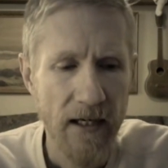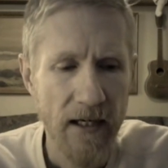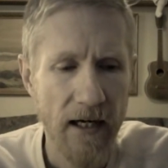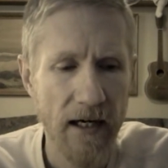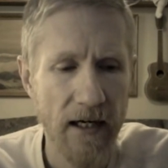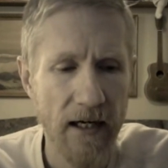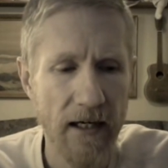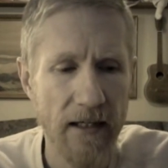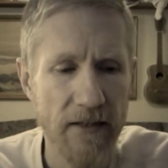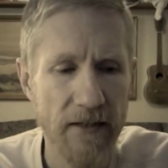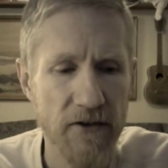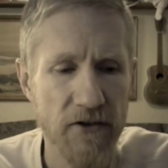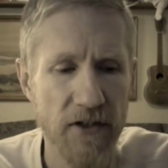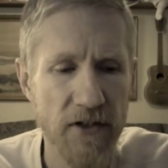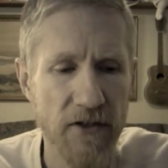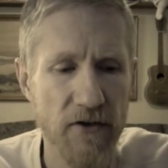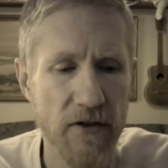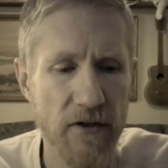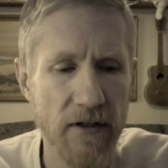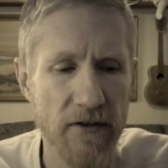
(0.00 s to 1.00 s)

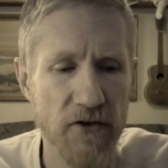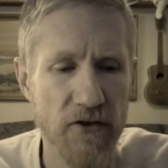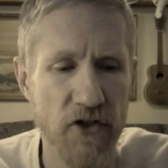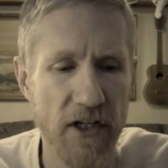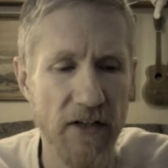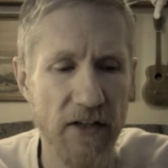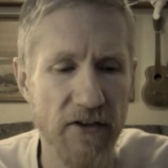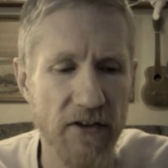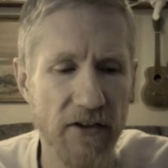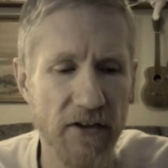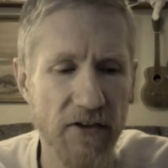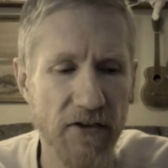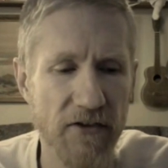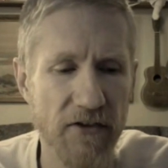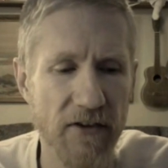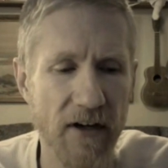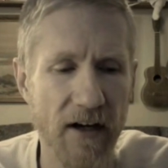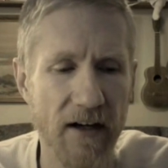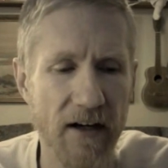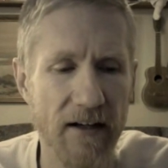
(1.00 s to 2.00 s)
Did
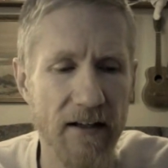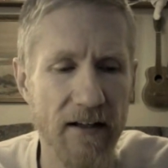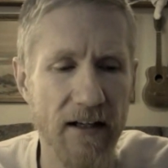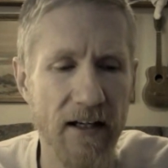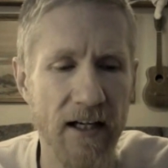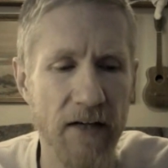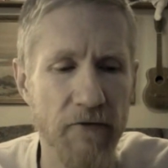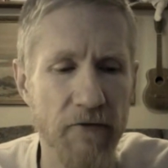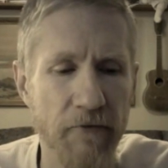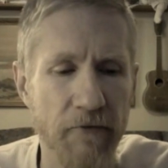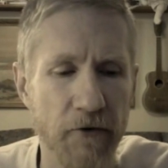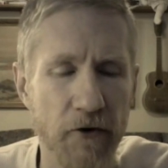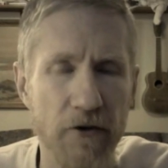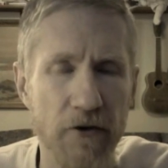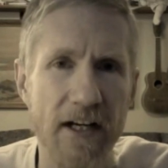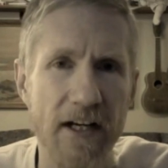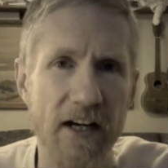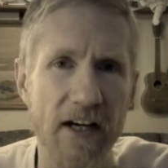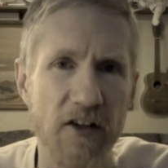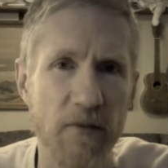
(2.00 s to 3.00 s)
Jesus eat
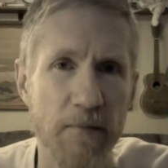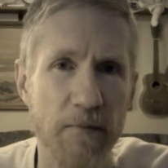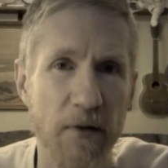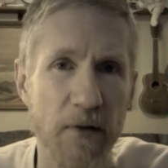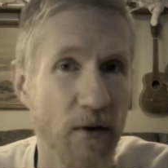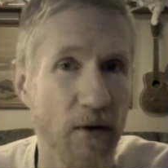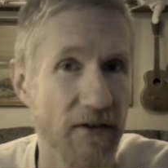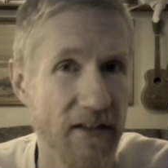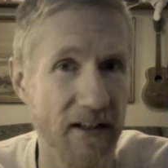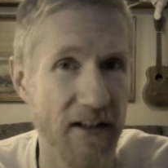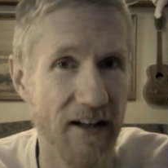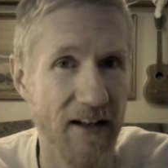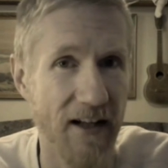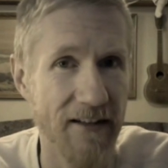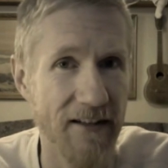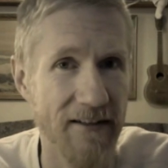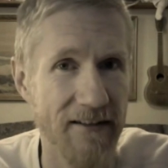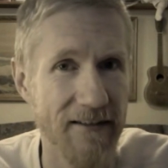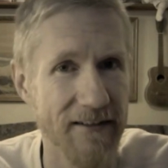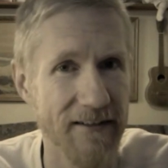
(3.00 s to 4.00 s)
food? Yes. But was he a
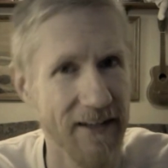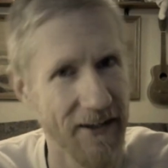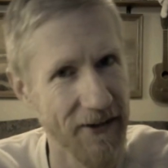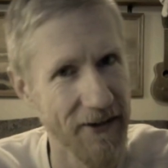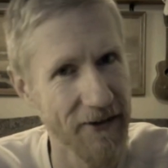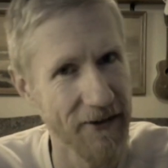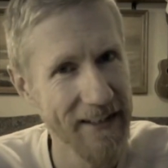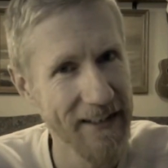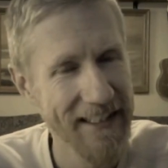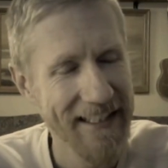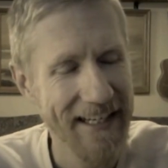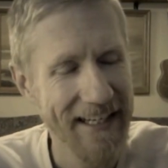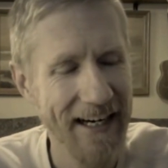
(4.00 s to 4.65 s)
glutton? No.